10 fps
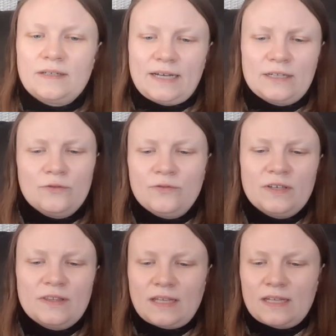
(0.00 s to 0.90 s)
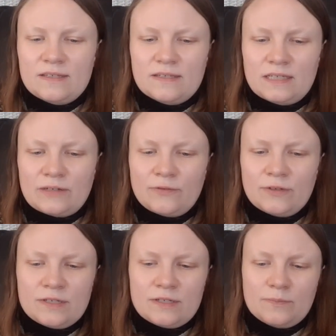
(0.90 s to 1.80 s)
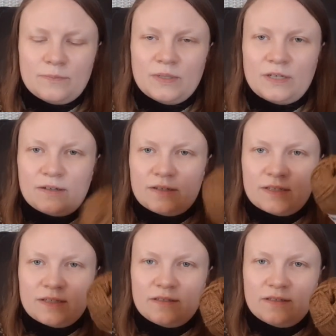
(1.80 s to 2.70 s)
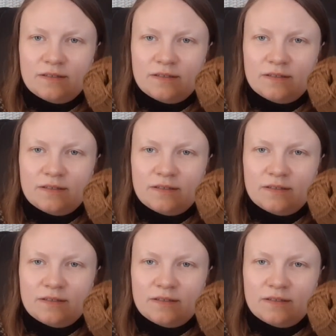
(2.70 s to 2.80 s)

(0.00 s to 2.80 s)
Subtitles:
I do think that is the difference, because